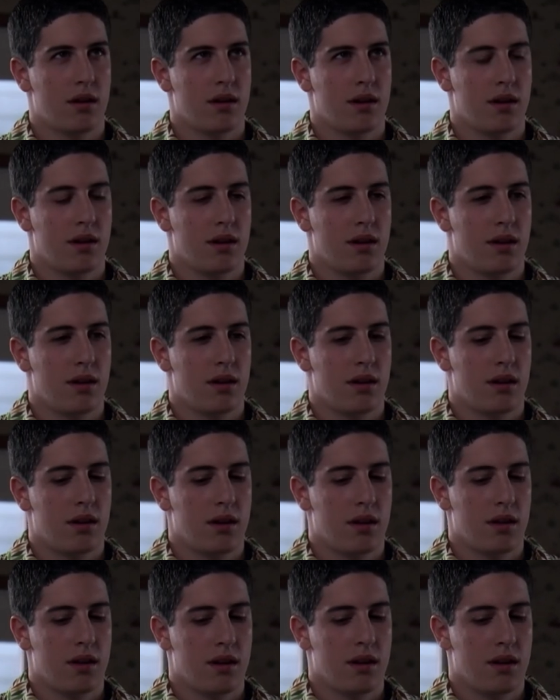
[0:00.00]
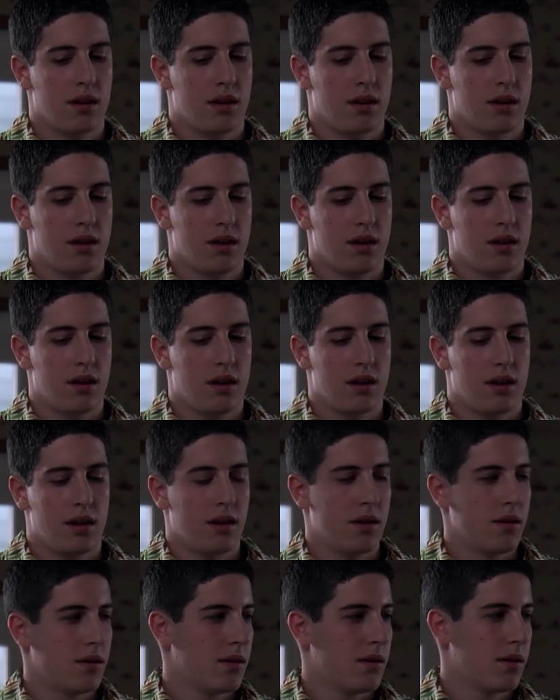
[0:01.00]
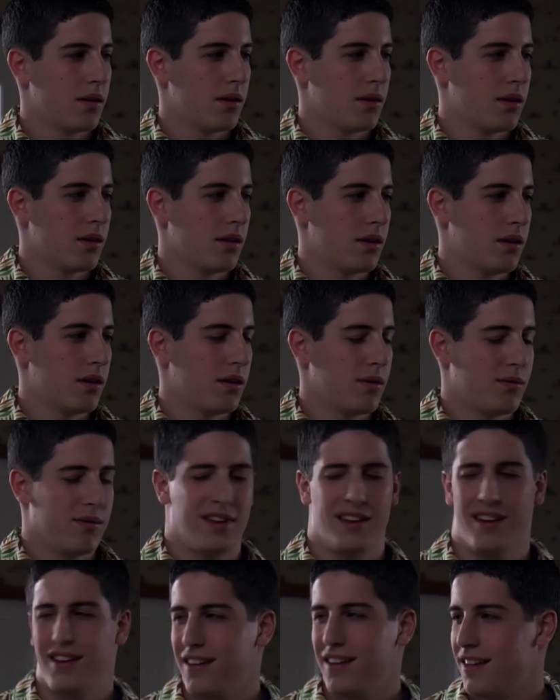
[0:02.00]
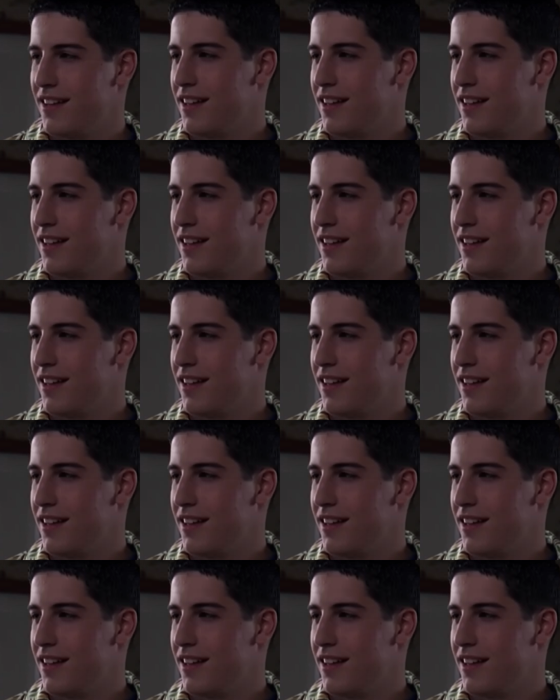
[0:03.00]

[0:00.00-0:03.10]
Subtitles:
This person isn't speaking.